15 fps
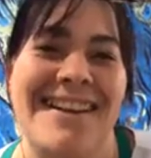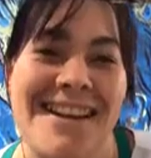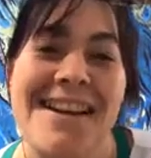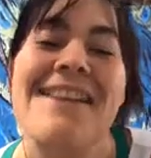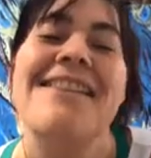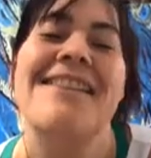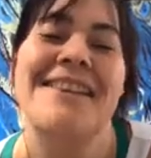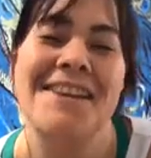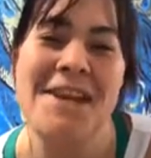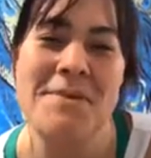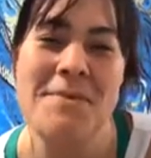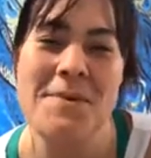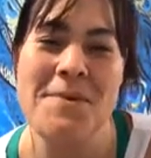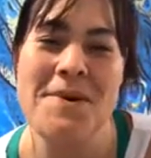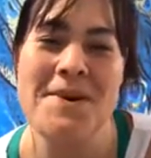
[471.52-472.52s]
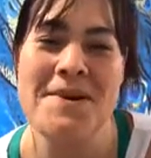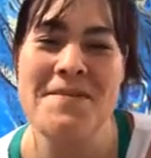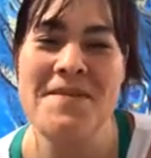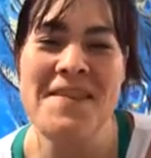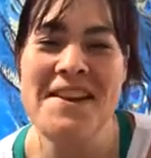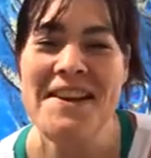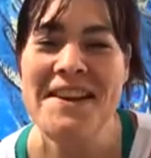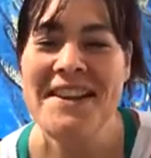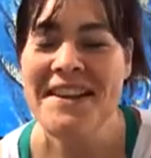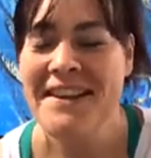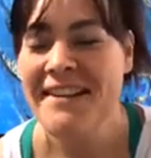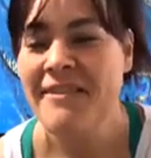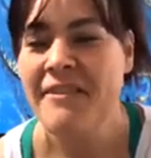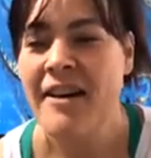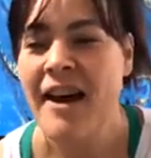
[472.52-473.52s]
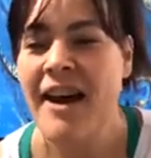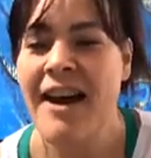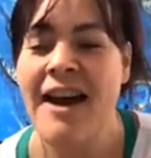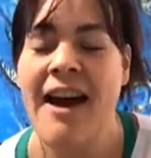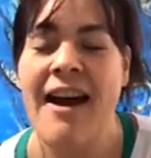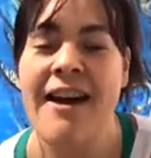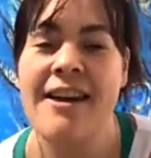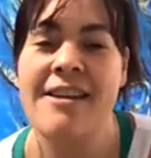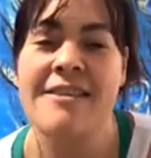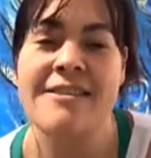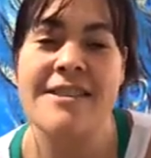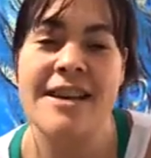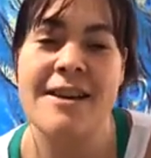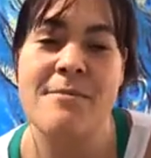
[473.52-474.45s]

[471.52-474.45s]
They'll keep you warm. I tell my